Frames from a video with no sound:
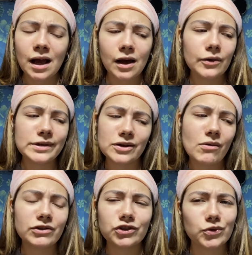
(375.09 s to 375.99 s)
oh, you know, I'll
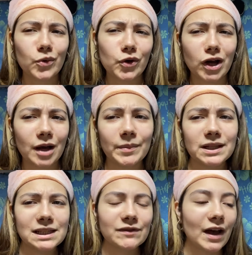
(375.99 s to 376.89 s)
just order a couple,
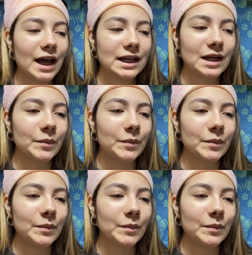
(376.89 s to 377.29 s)
it's fine.